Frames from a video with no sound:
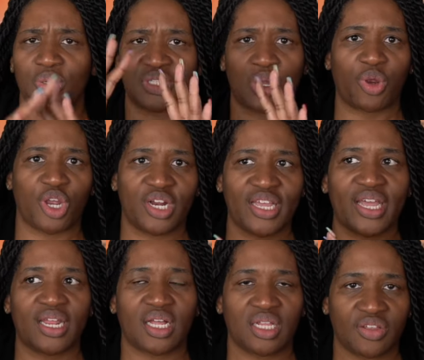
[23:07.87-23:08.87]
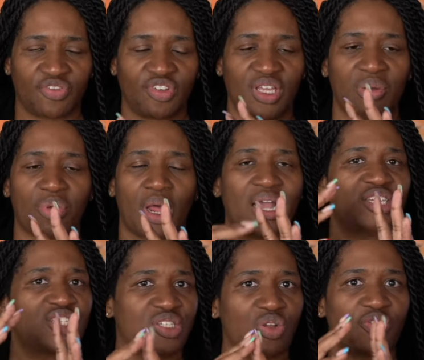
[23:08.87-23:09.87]
is that we're going to get a Cliffy, but I
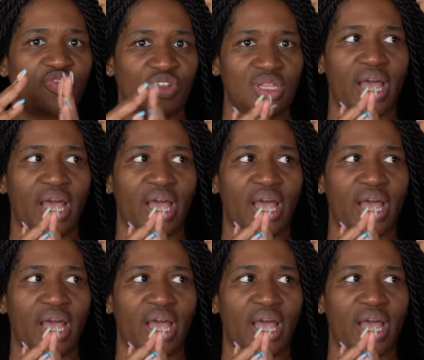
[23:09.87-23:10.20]
still feel